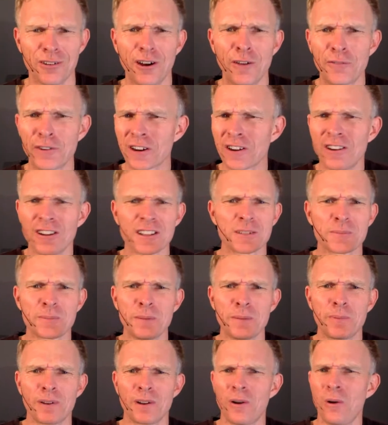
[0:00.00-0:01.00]
Afrikaans
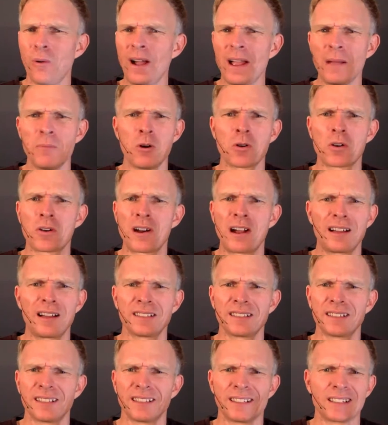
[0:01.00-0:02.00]
people are way more
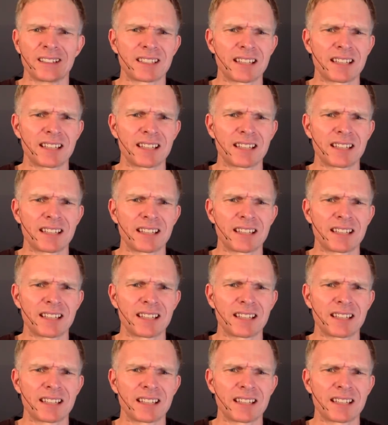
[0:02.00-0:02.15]
grounded and